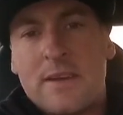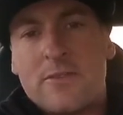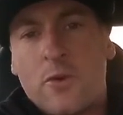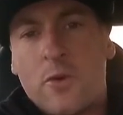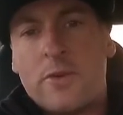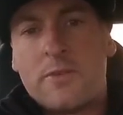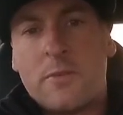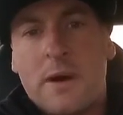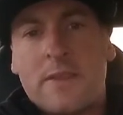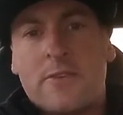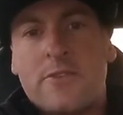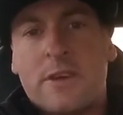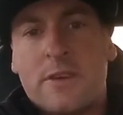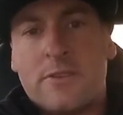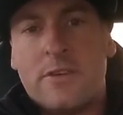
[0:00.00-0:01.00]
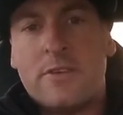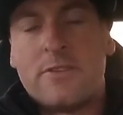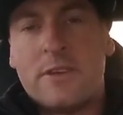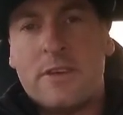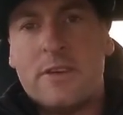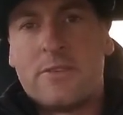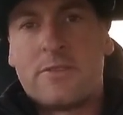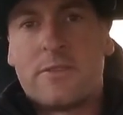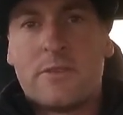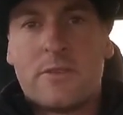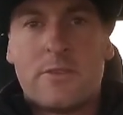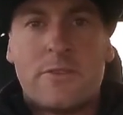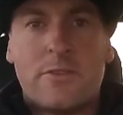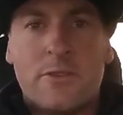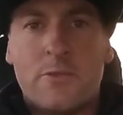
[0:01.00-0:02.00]
Is always about the GXCCs
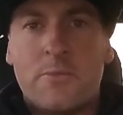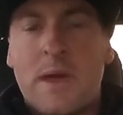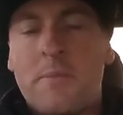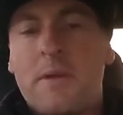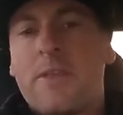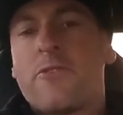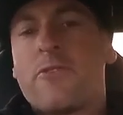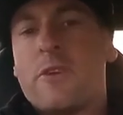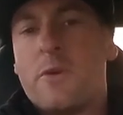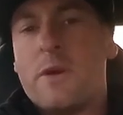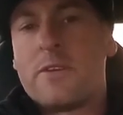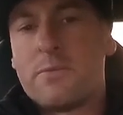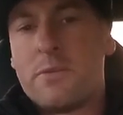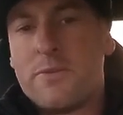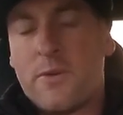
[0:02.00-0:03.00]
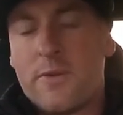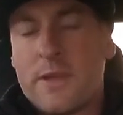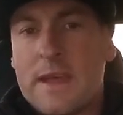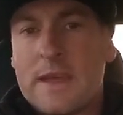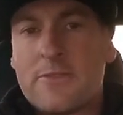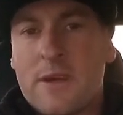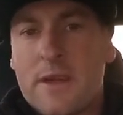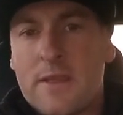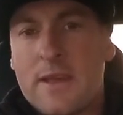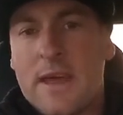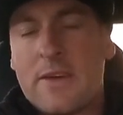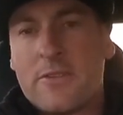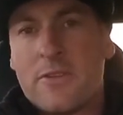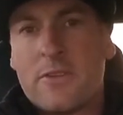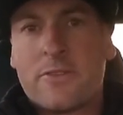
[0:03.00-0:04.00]
2, maybe 3 weeks before the next round of the
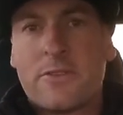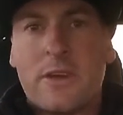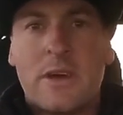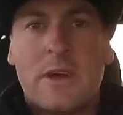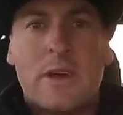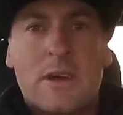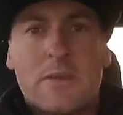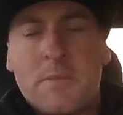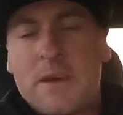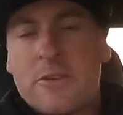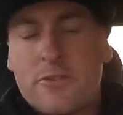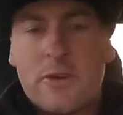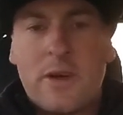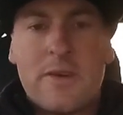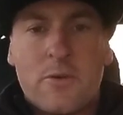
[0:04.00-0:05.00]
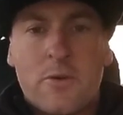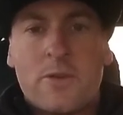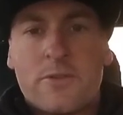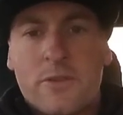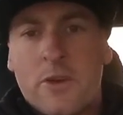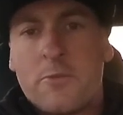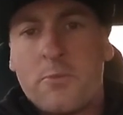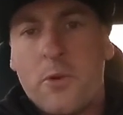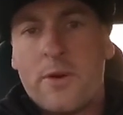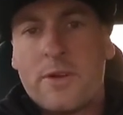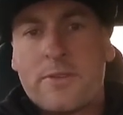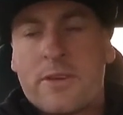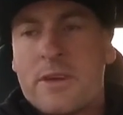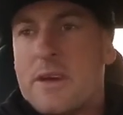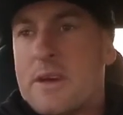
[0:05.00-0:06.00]
nationals. Make sure everyone's on
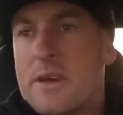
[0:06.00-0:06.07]
point.